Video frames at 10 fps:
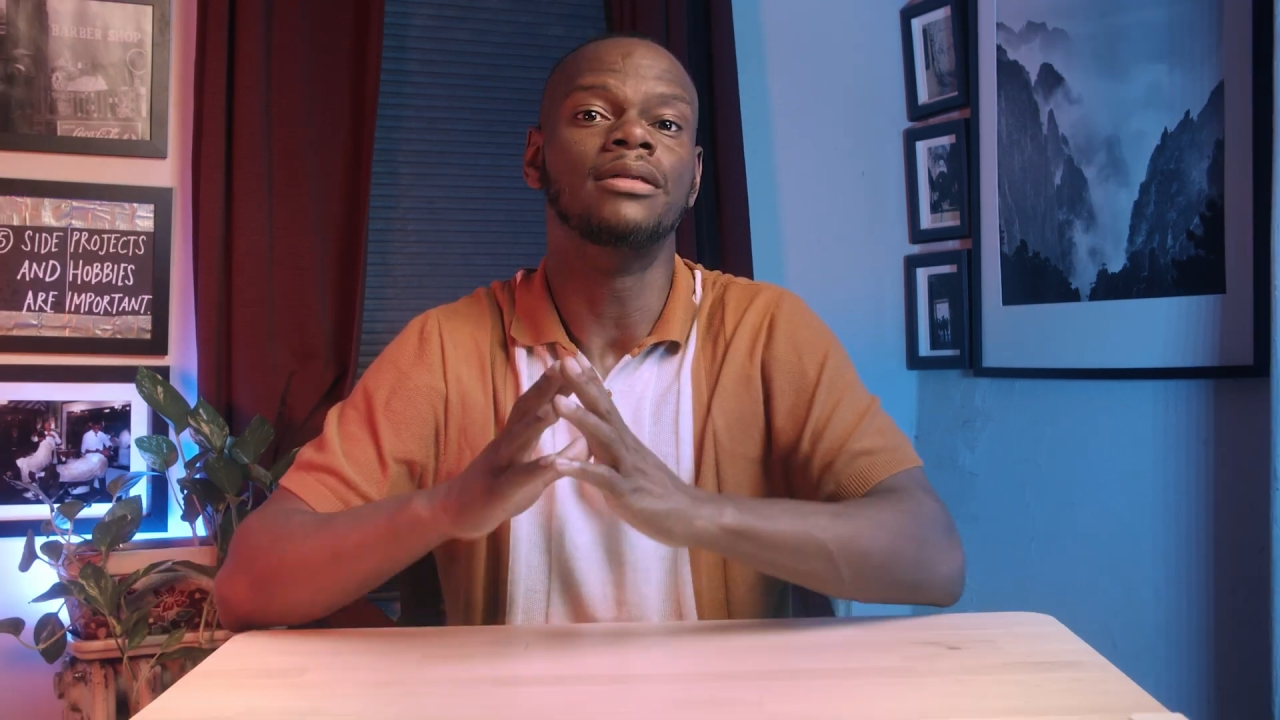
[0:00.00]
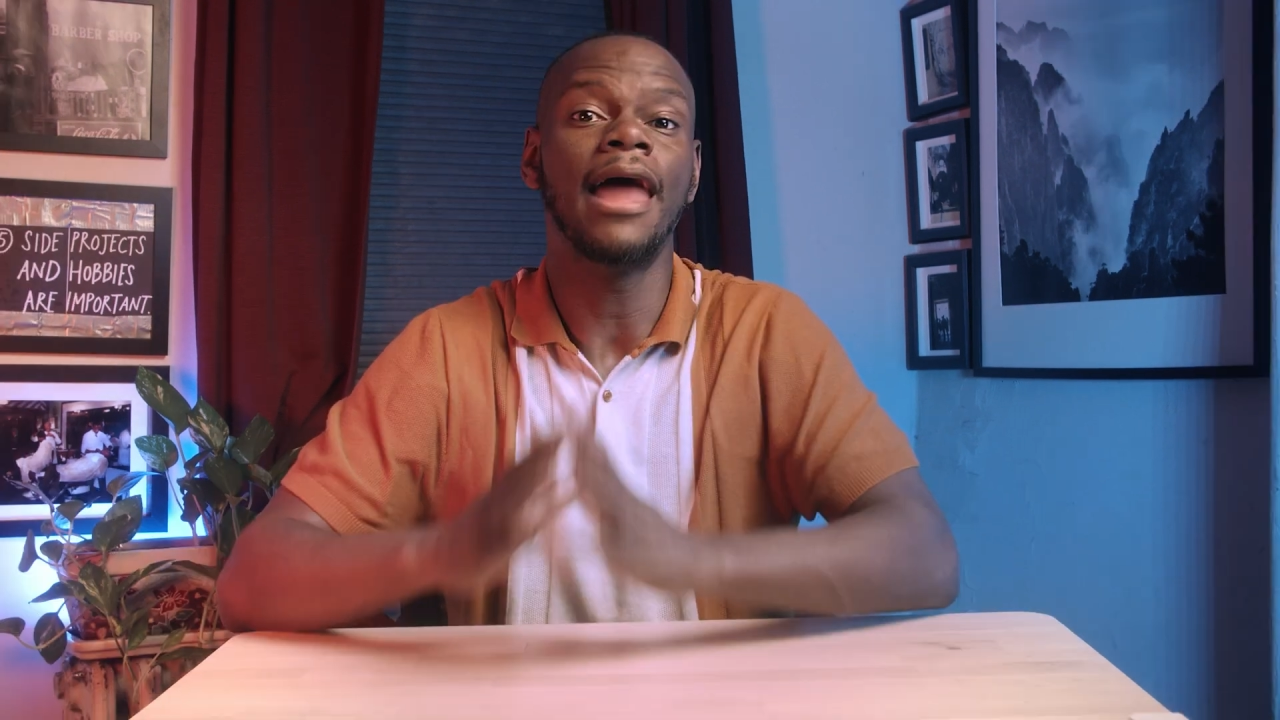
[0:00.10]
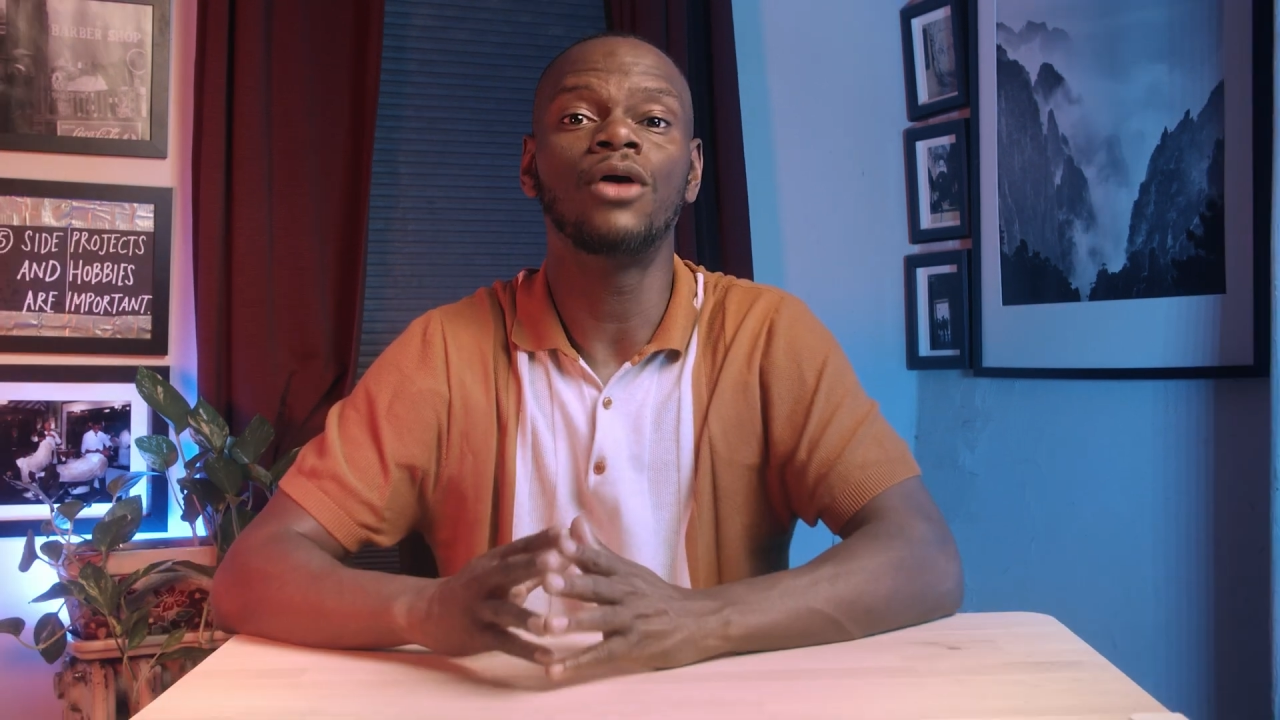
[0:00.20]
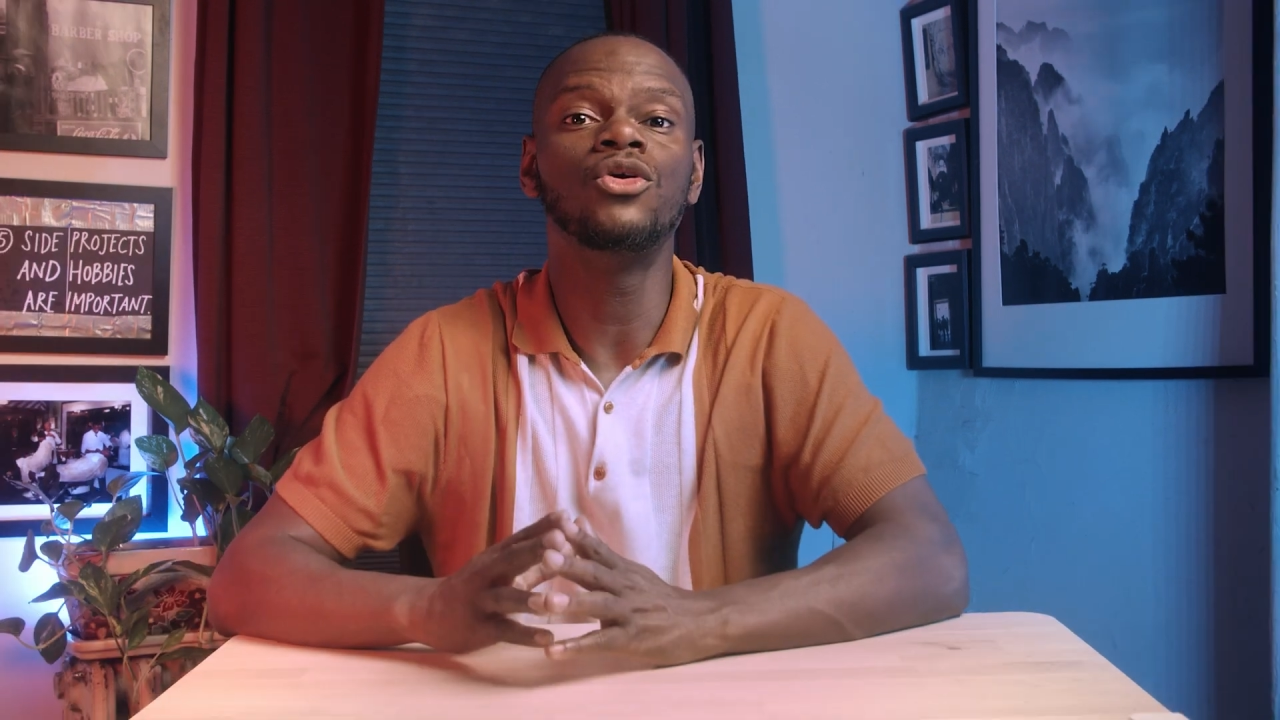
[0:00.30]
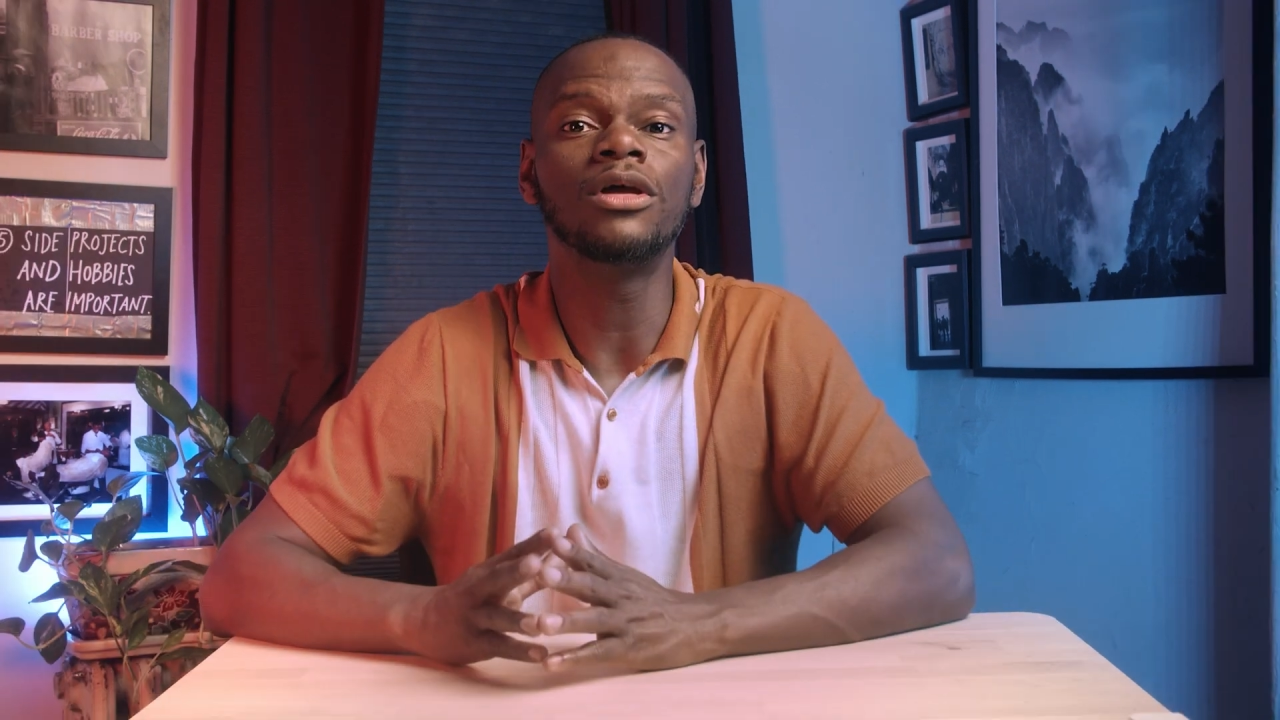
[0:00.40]

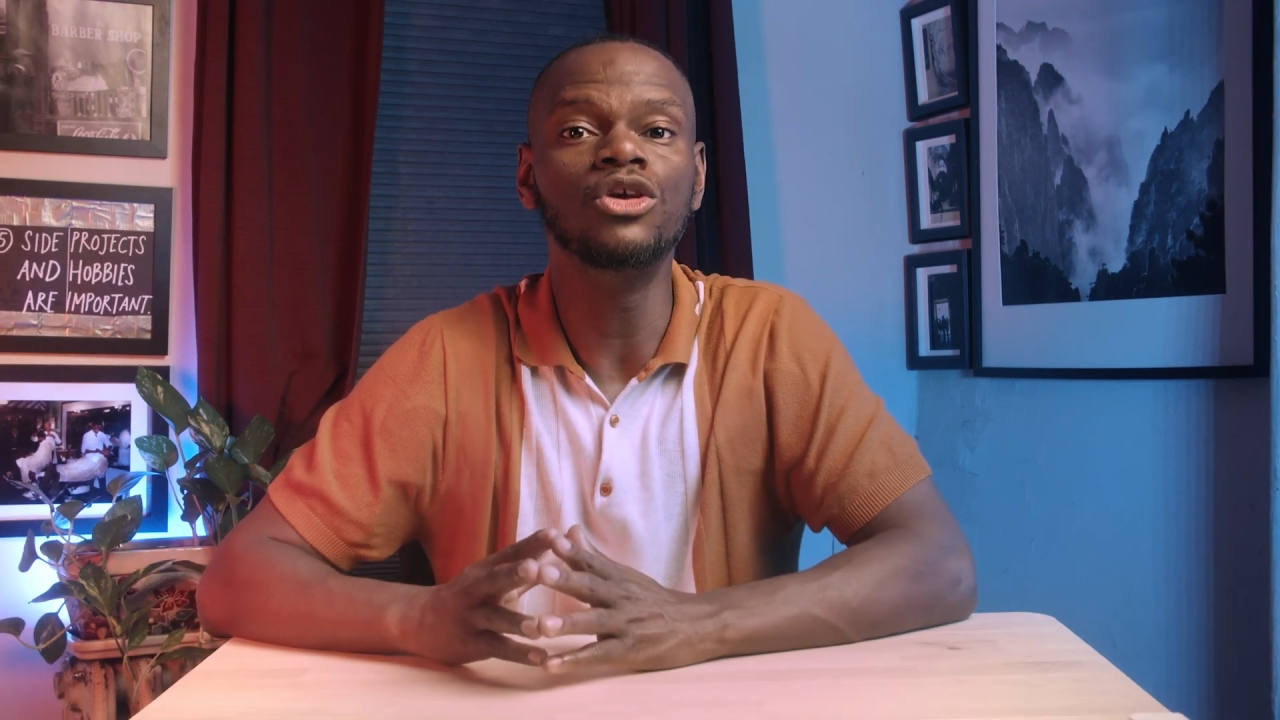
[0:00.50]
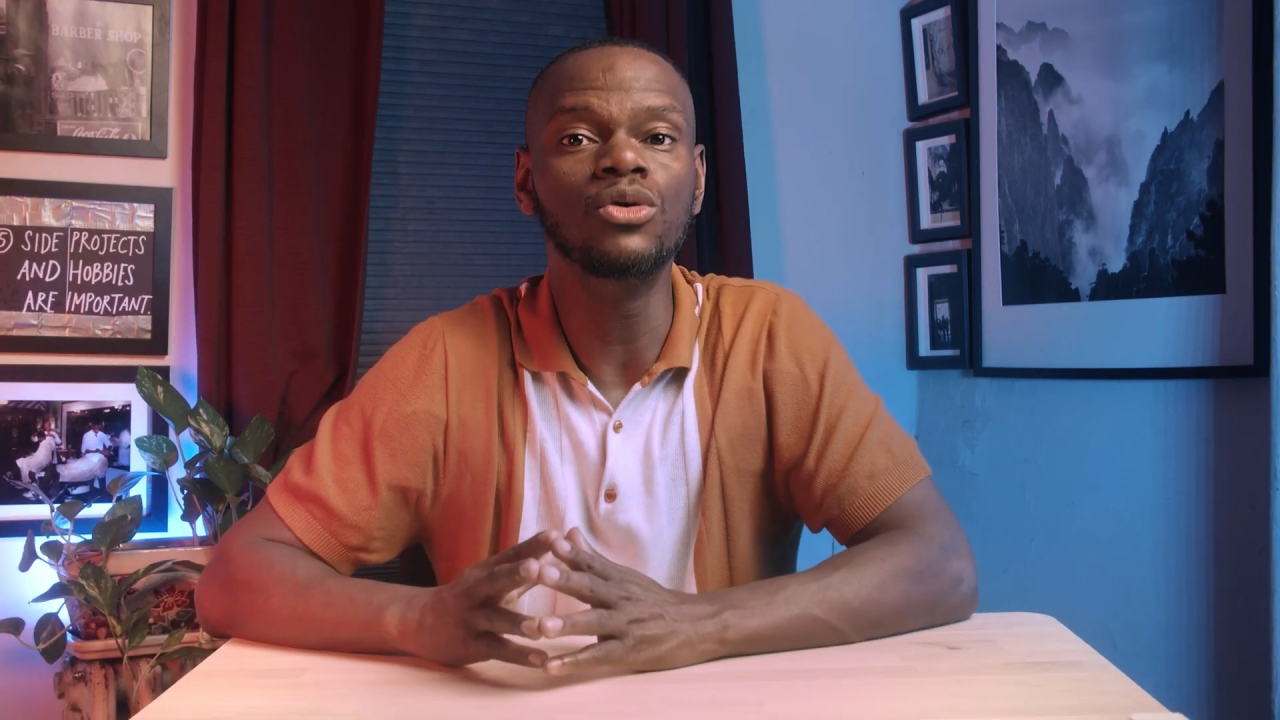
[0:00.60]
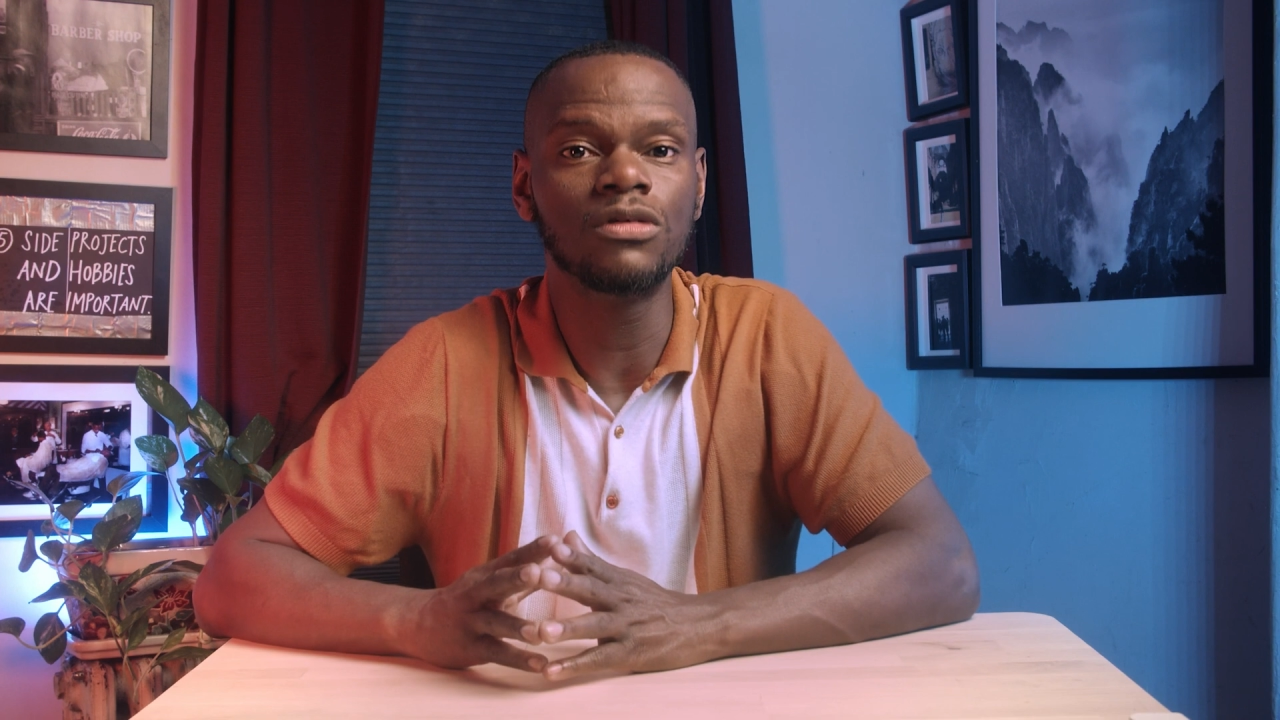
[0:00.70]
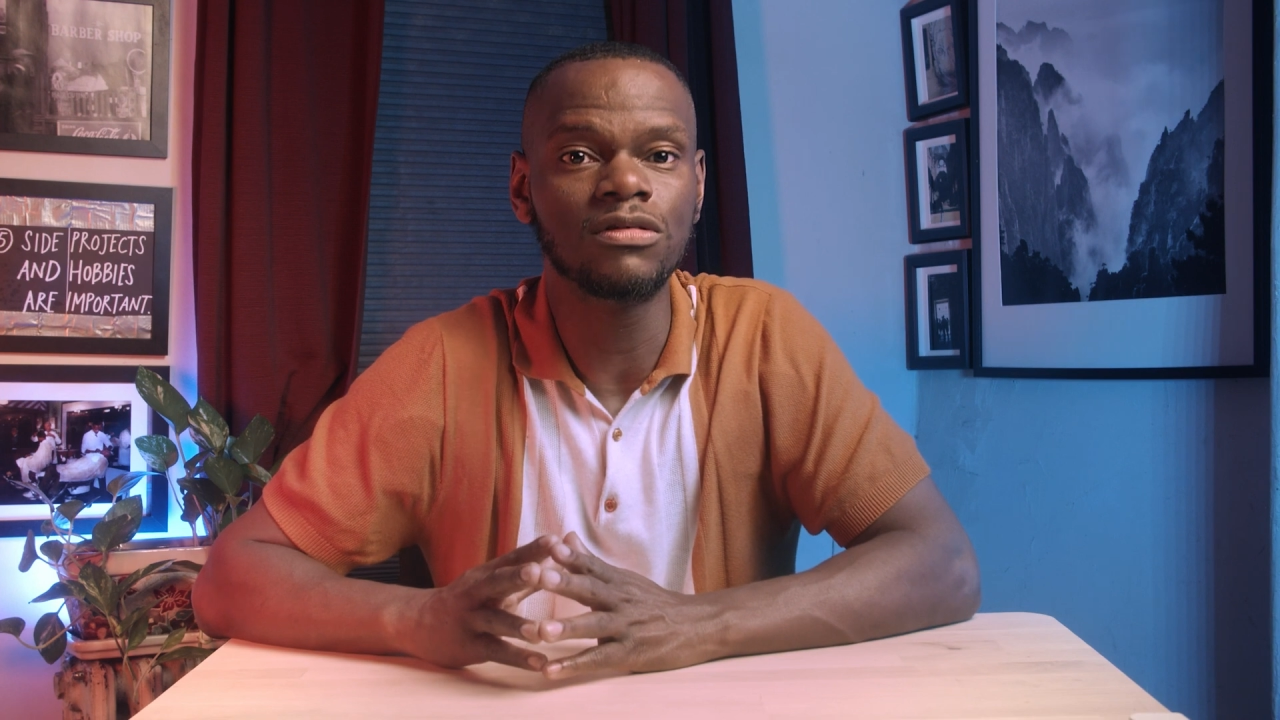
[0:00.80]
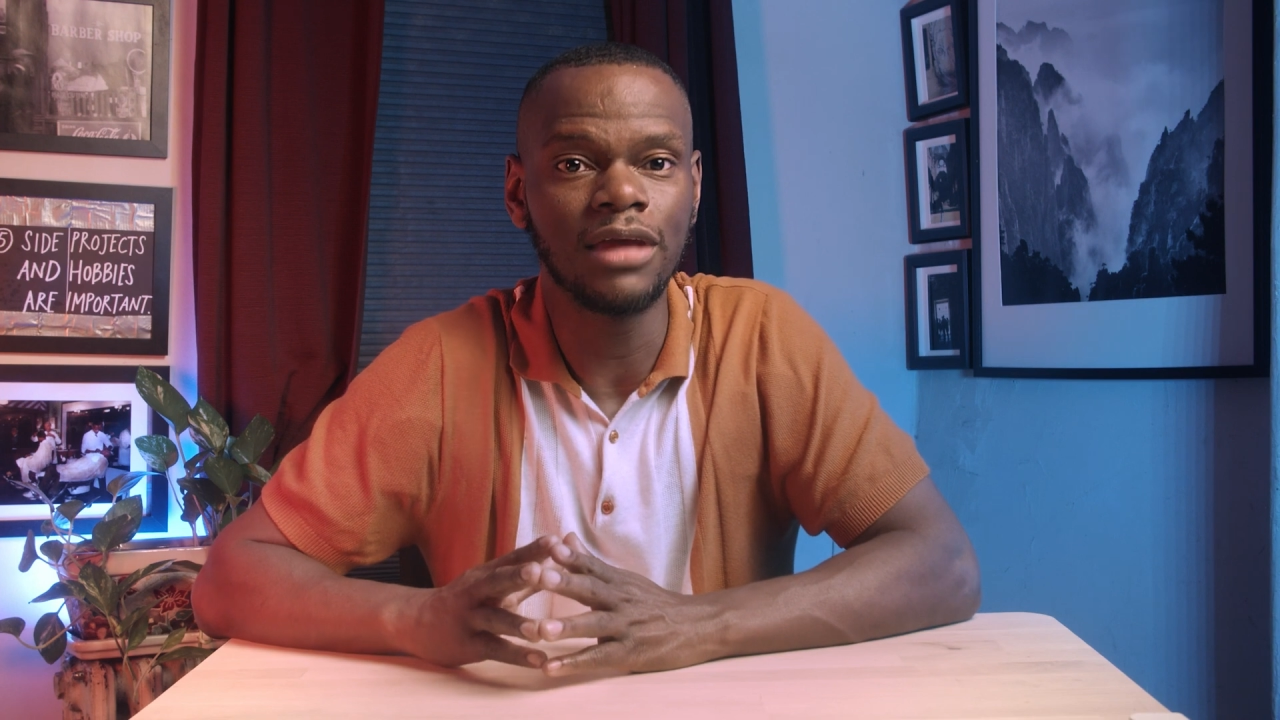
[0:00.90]
Now you can use this